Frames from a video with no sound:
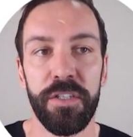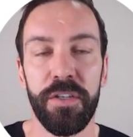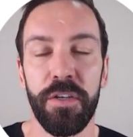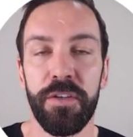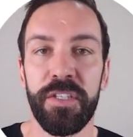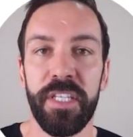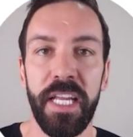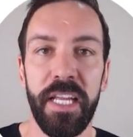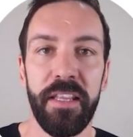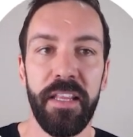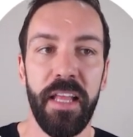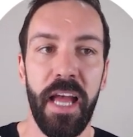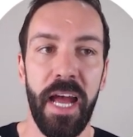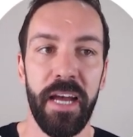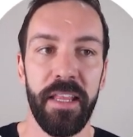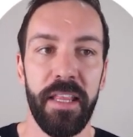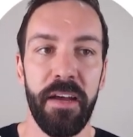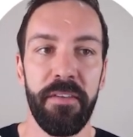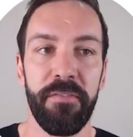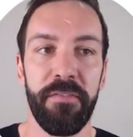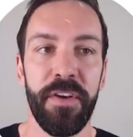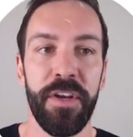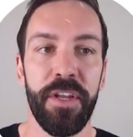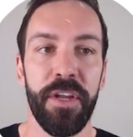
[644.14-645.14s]
So see how
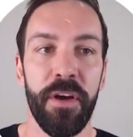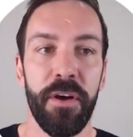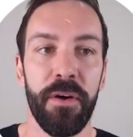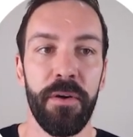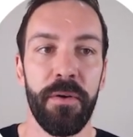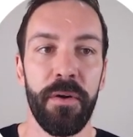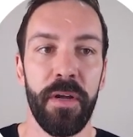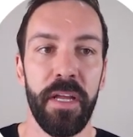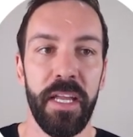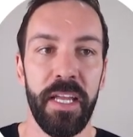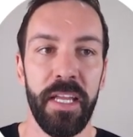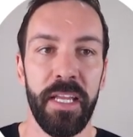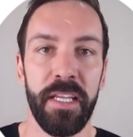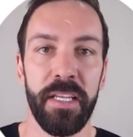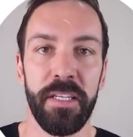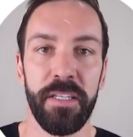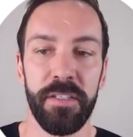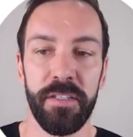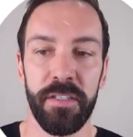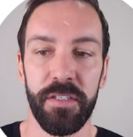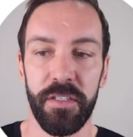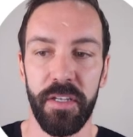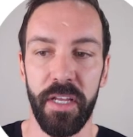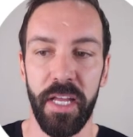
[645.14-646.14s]
that video
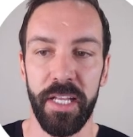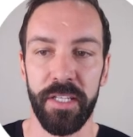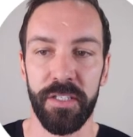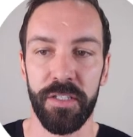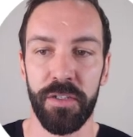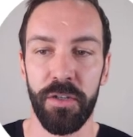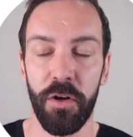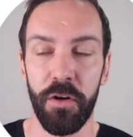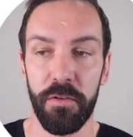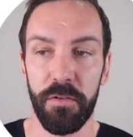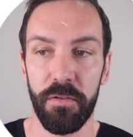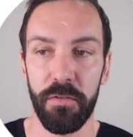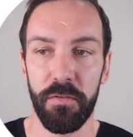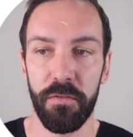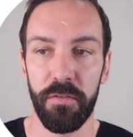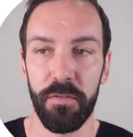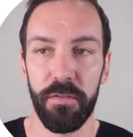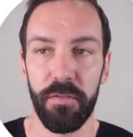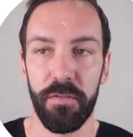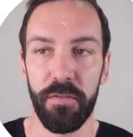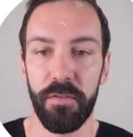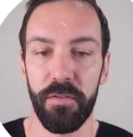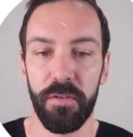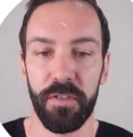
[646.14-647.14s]
is, it's not
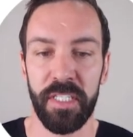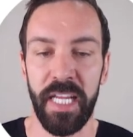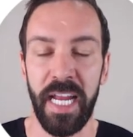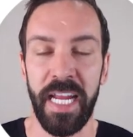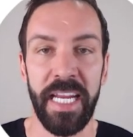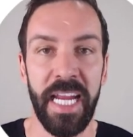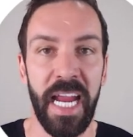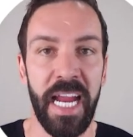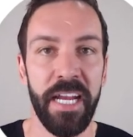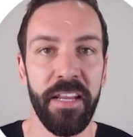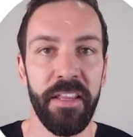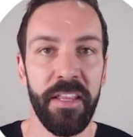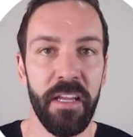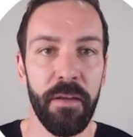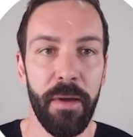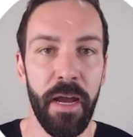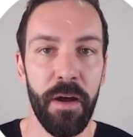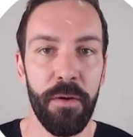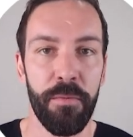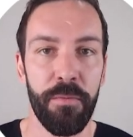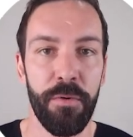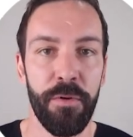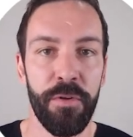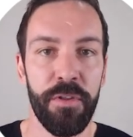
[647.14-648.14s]
saying anything
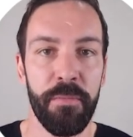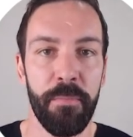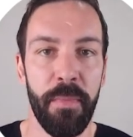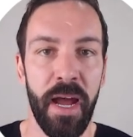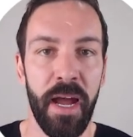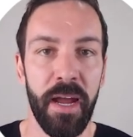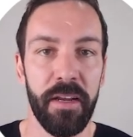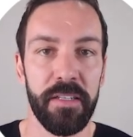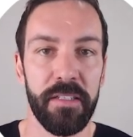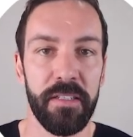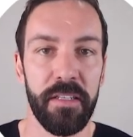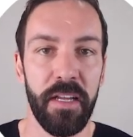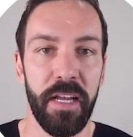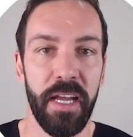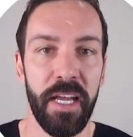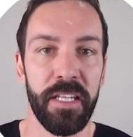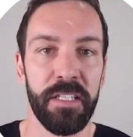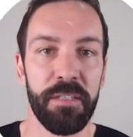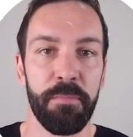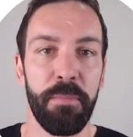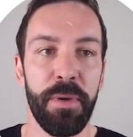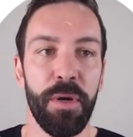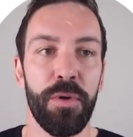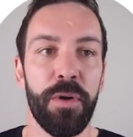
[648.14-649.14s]
about Roof Max.
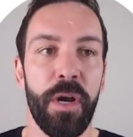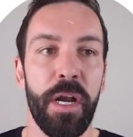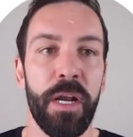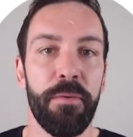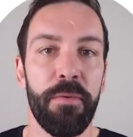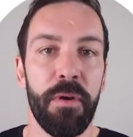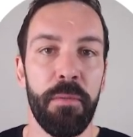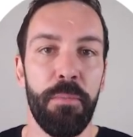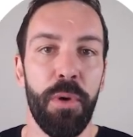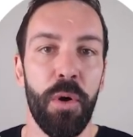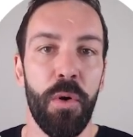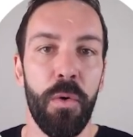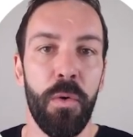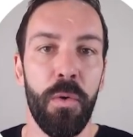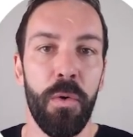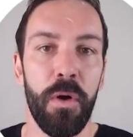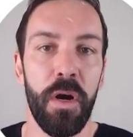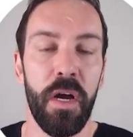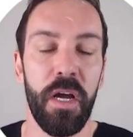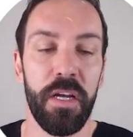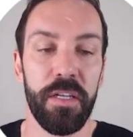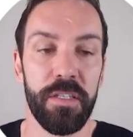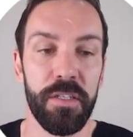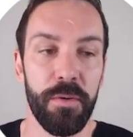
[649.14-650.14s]
It's building
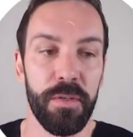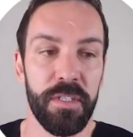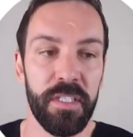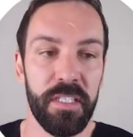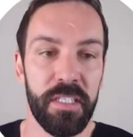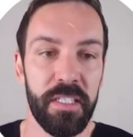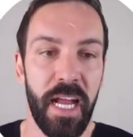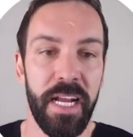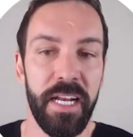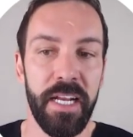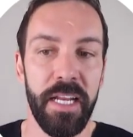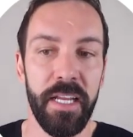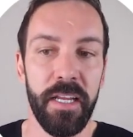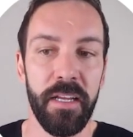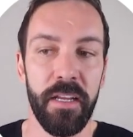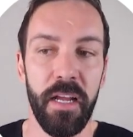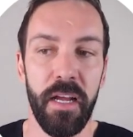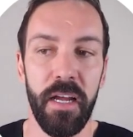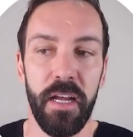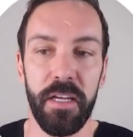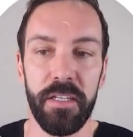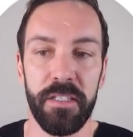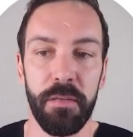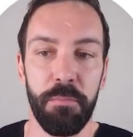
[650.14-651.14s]
rapport. So it's stating
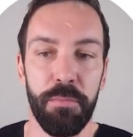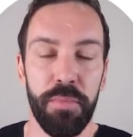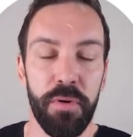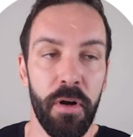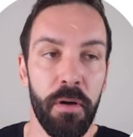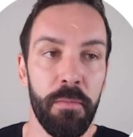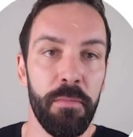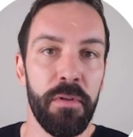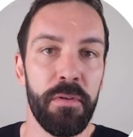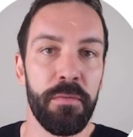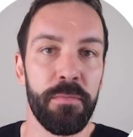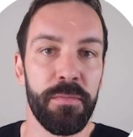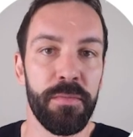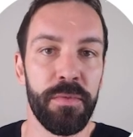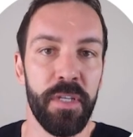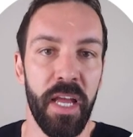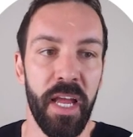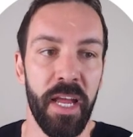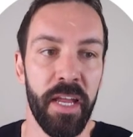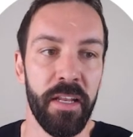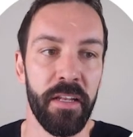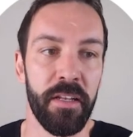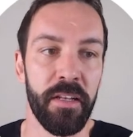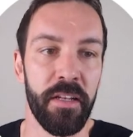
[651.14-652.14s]
some problems,
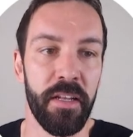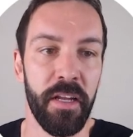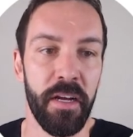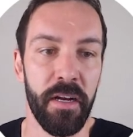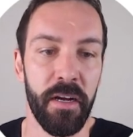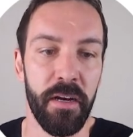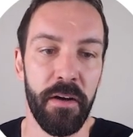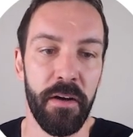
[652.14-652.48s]
and